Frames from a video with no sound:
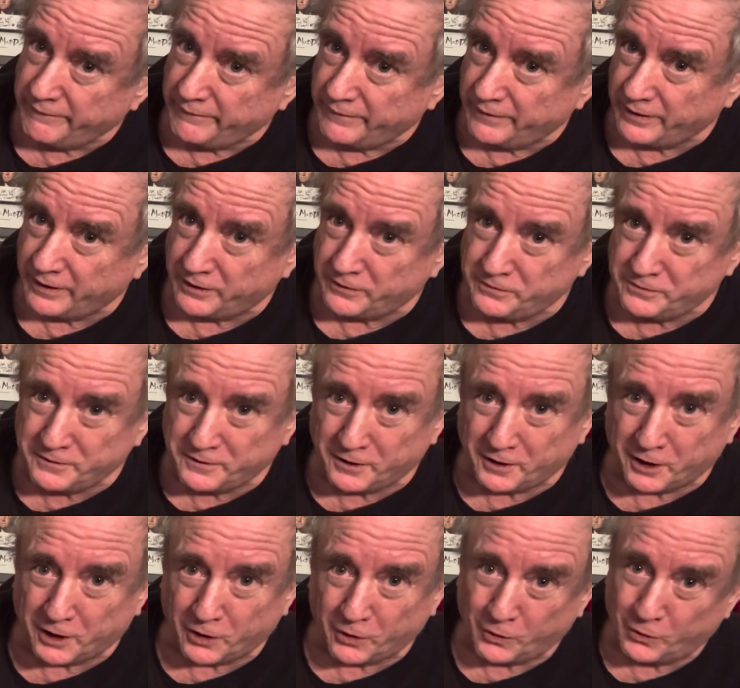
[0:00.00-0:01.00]
and you
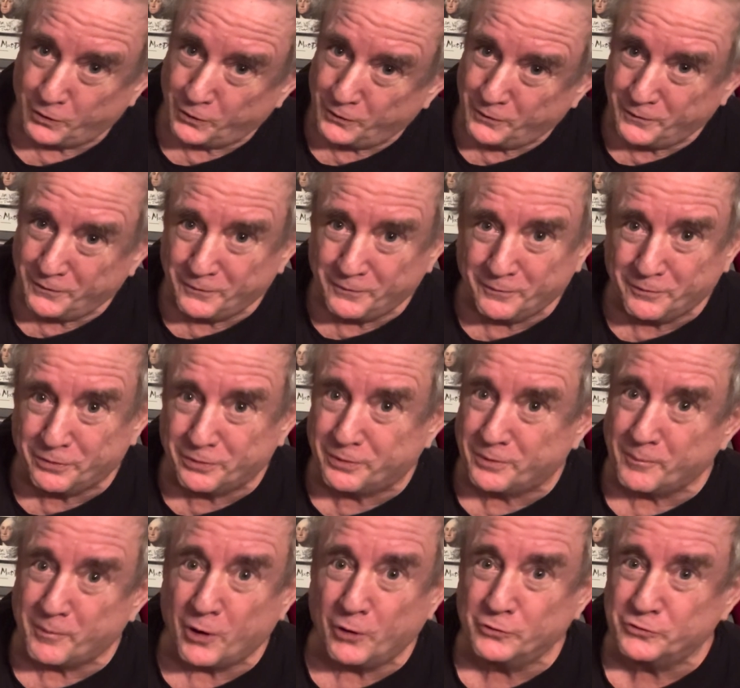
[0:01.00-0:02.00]
know, the
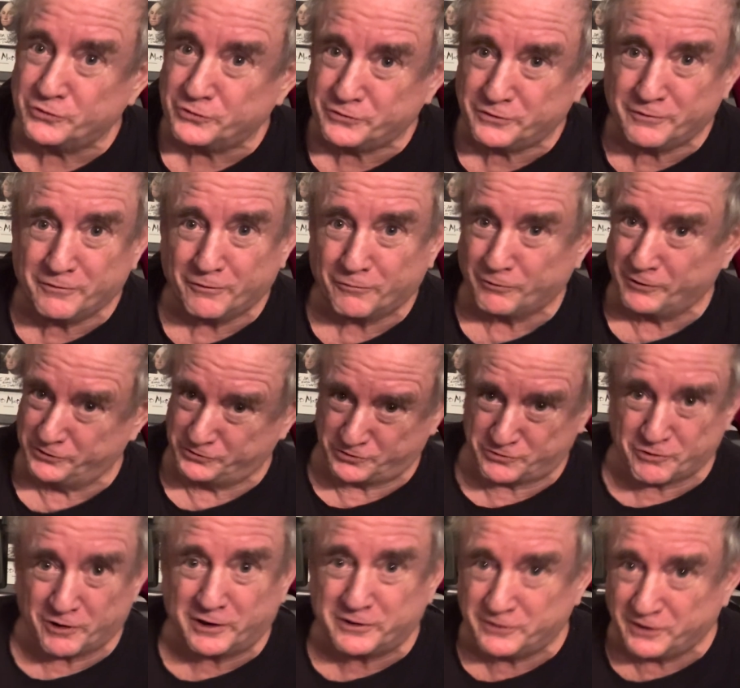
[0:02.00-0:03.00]
most
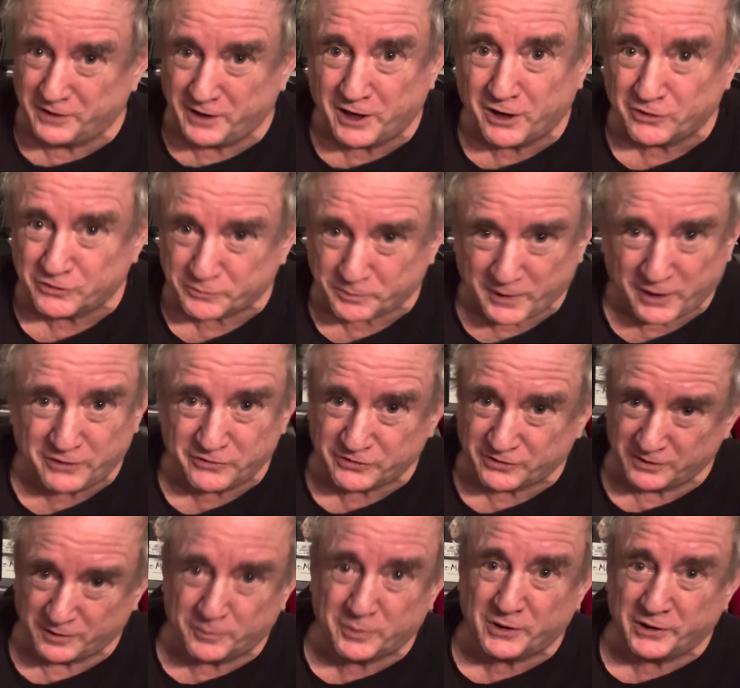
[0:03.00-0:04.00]
restricted airspace on
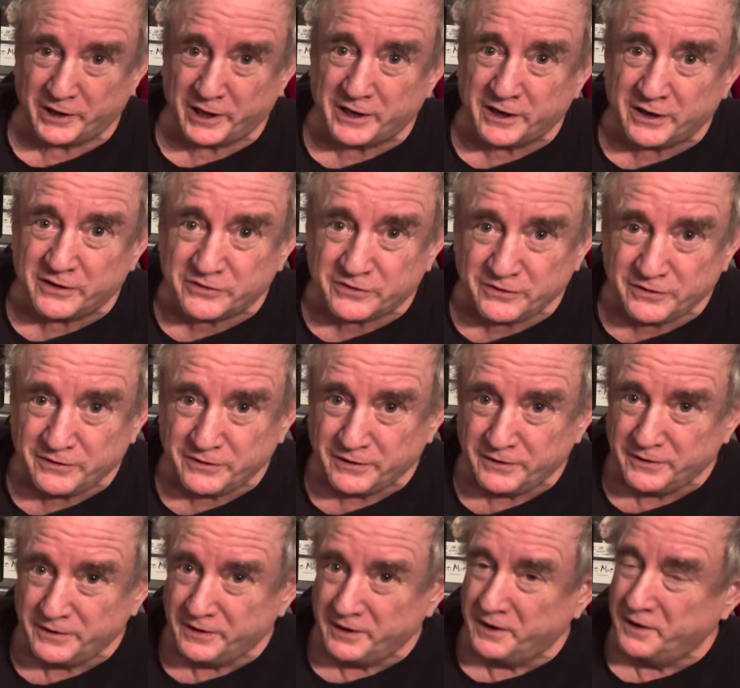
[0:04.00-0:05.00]
the planet,
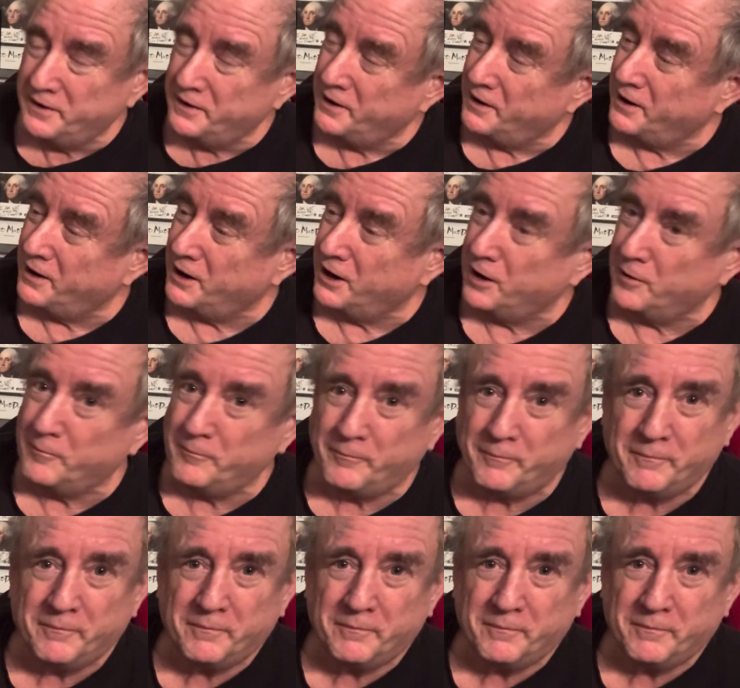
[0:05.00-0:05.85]
and